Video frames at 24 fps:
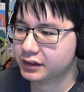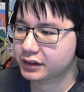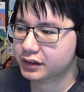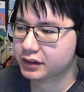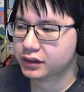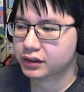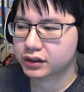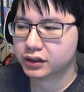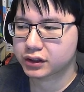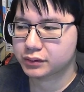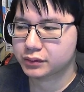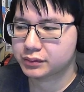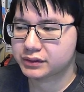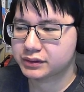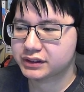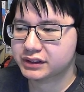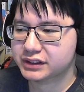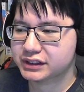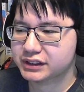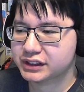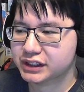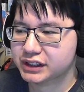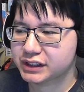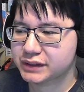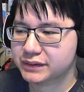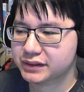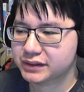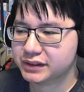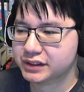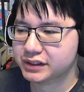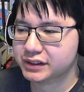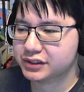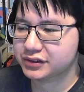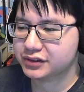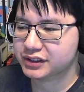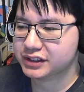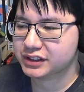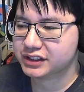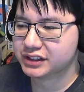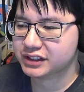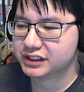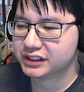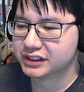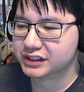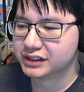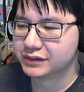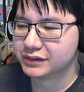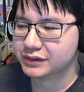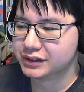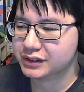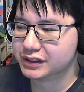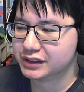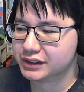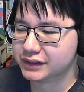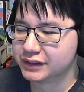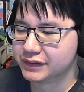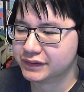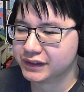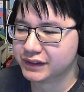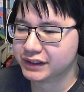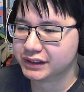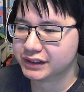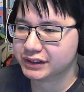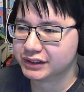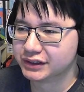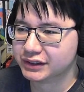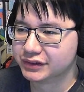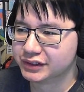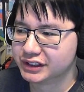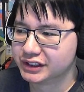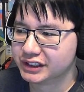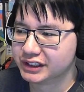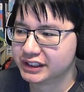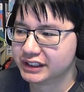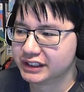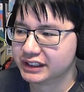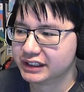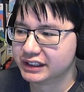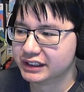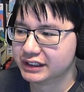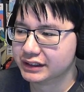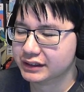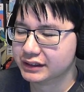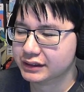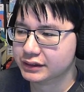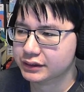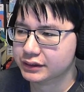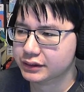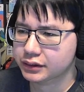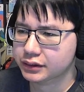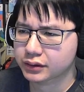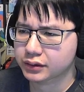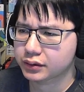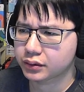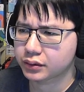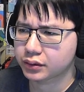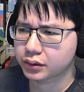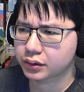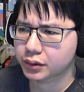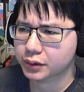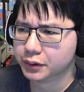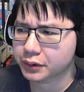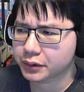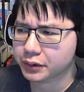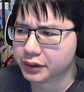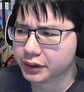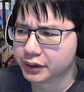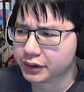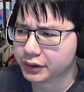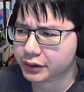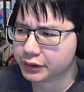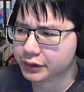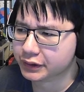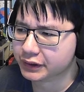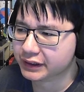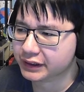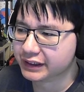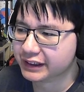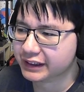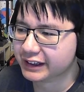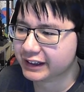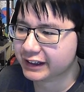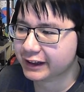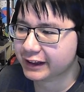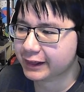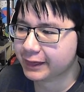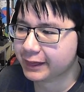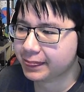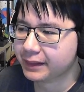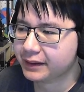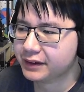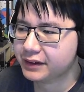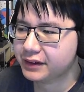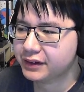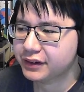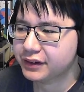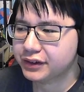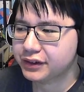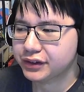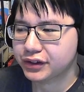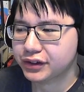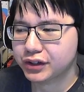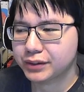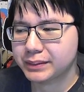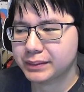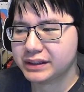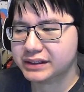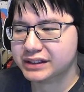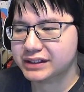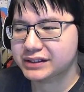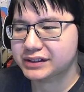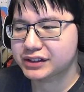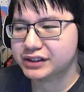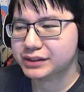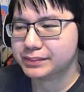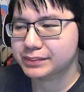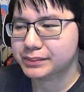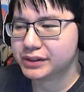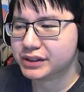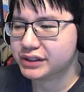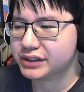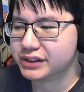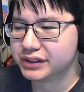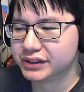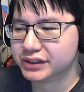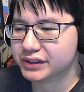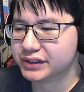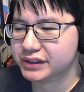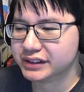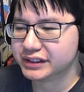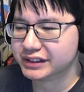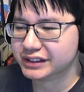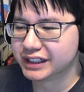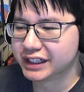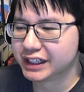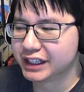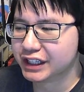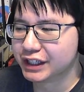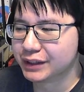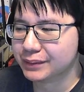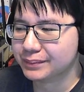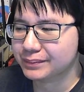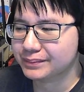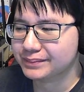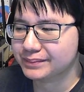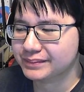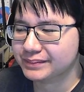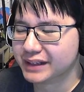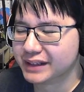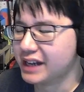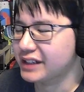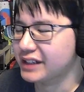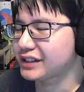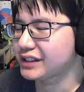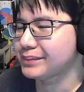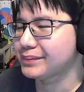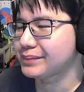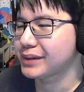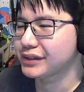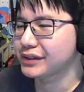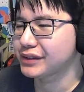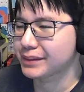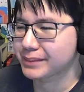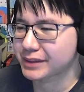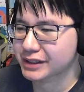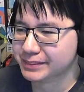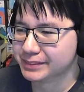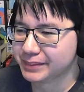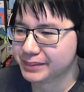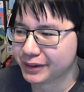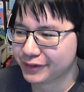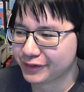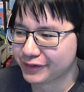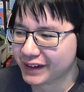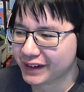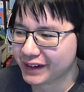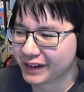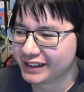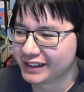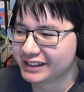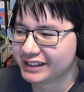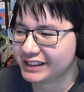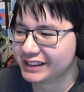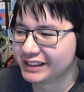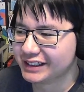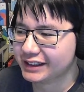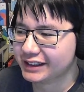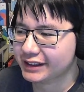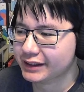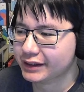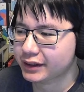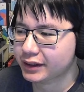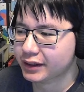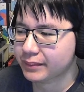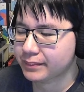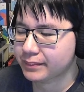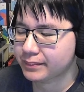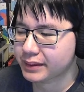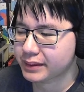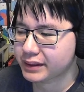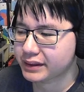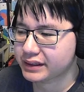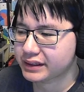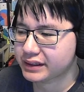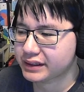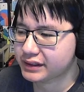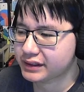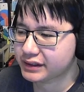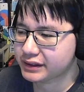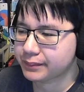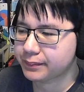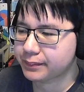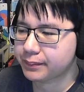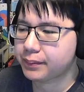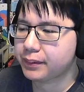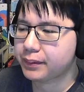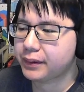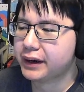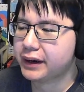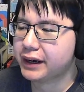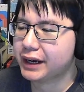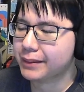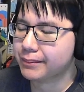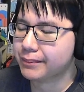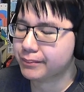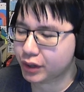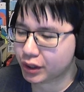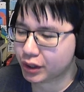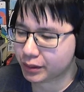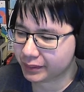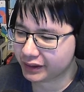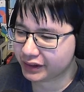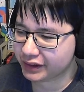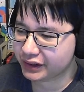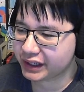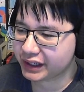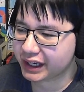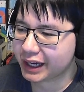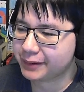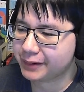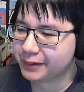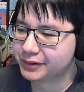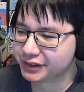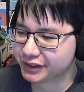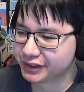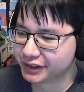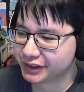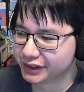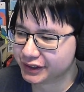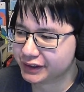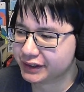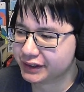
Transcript: It would seem that the distress signal wasn't a false reading. Who are you? You must have just merged into this time. I suppose it must be fate. But this is a prime moment to capture you.